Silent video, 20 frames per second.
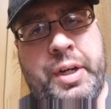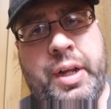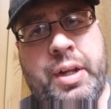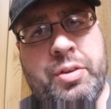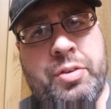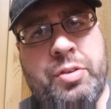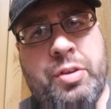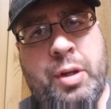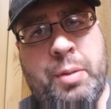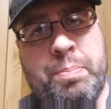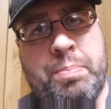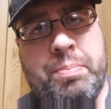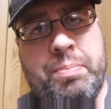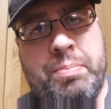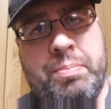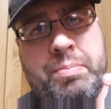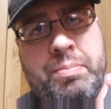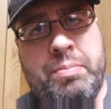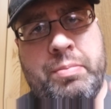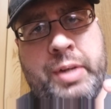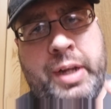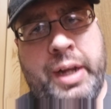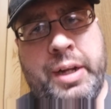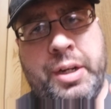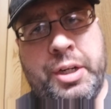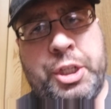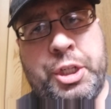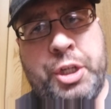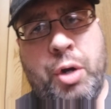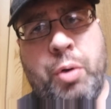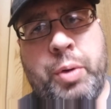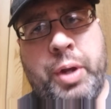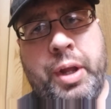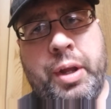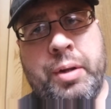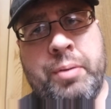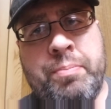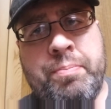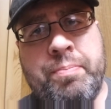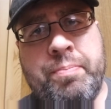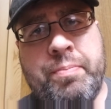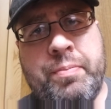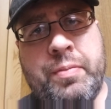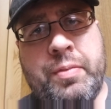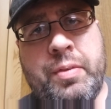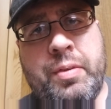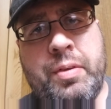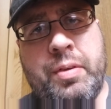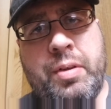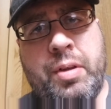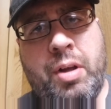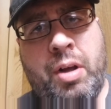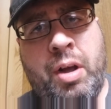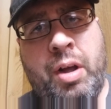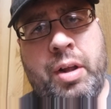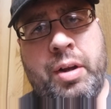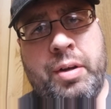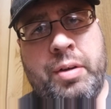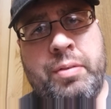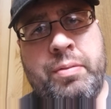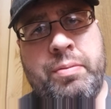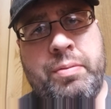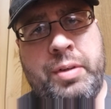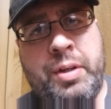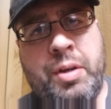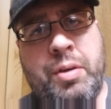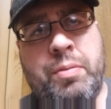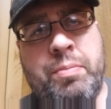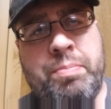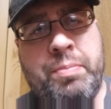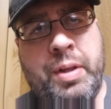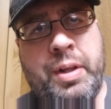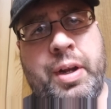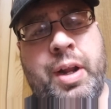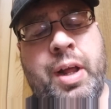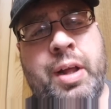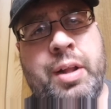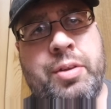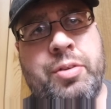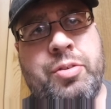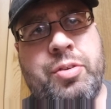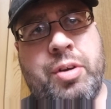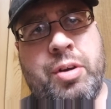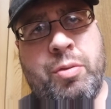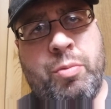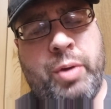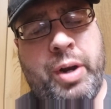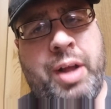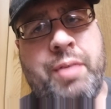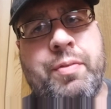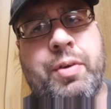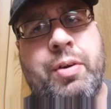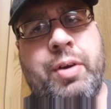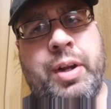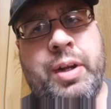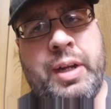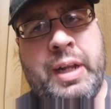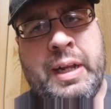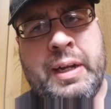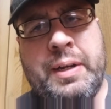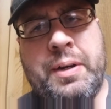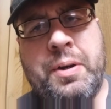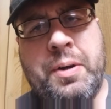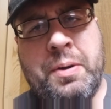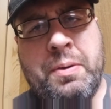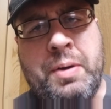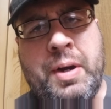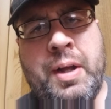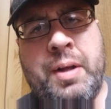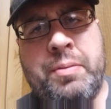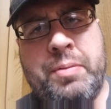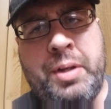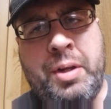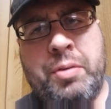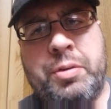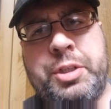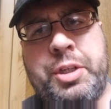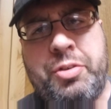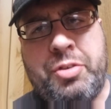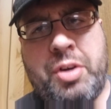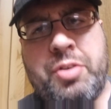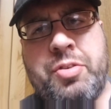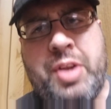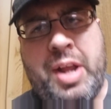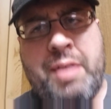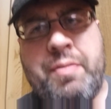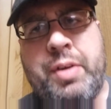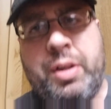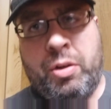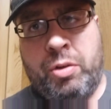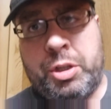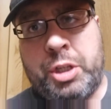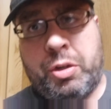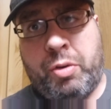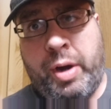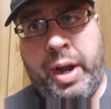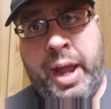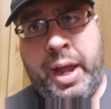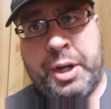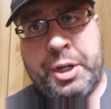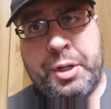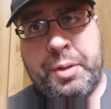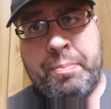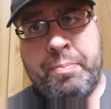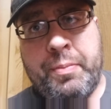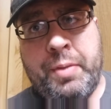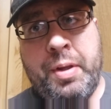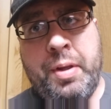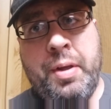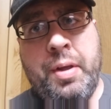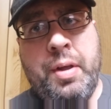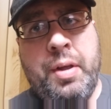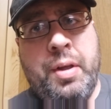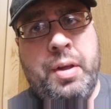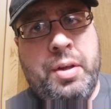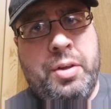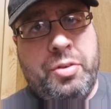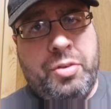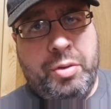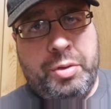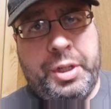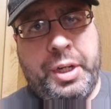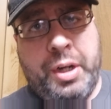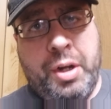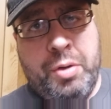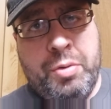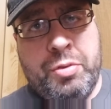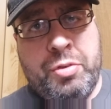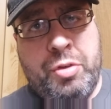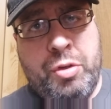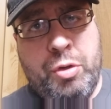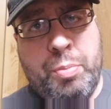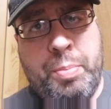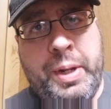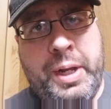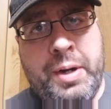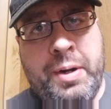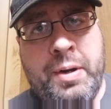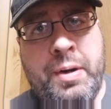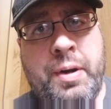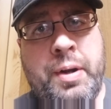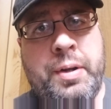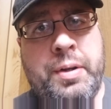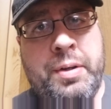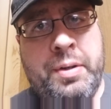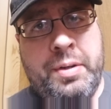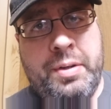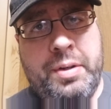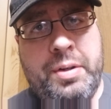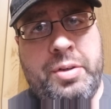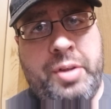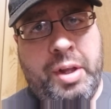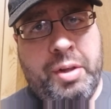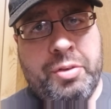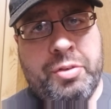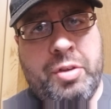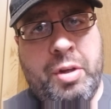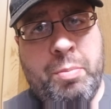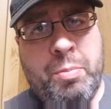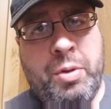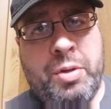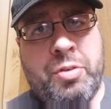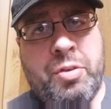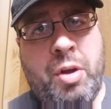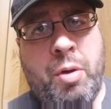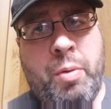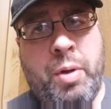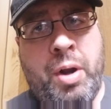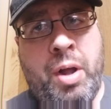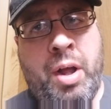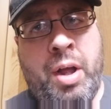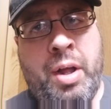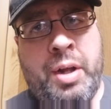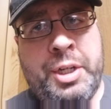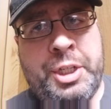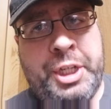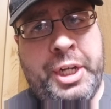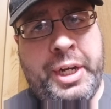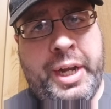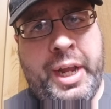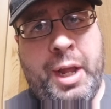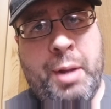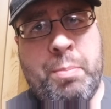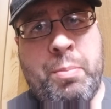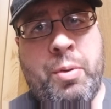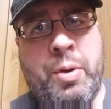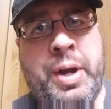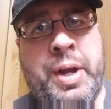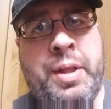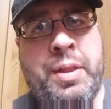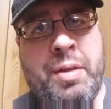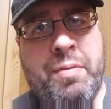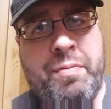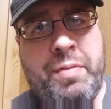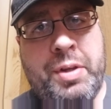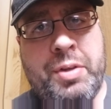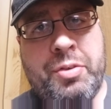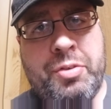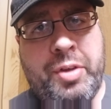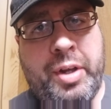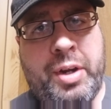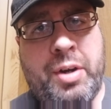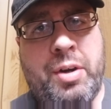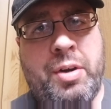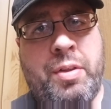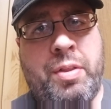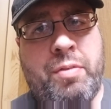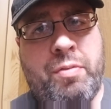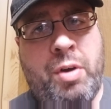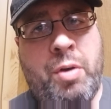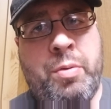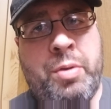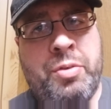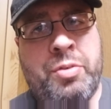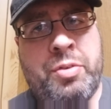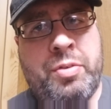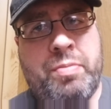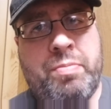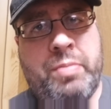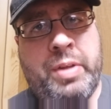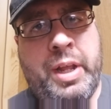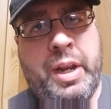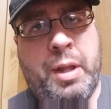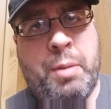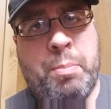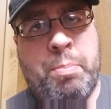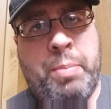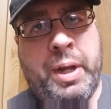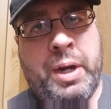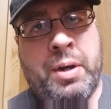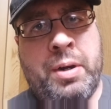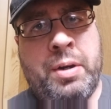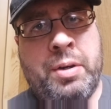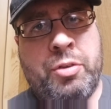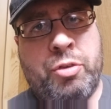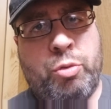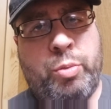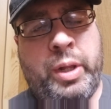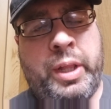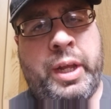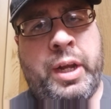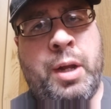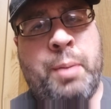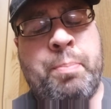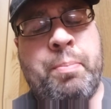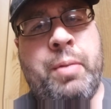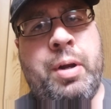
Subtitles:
ends up kind of choking on the nuts or whatever, and her she starts to have an allergic reaction. So she goes to Peter and tells him what's going on. She can't breathe. It feels like her throat is getting bigger and swelling up.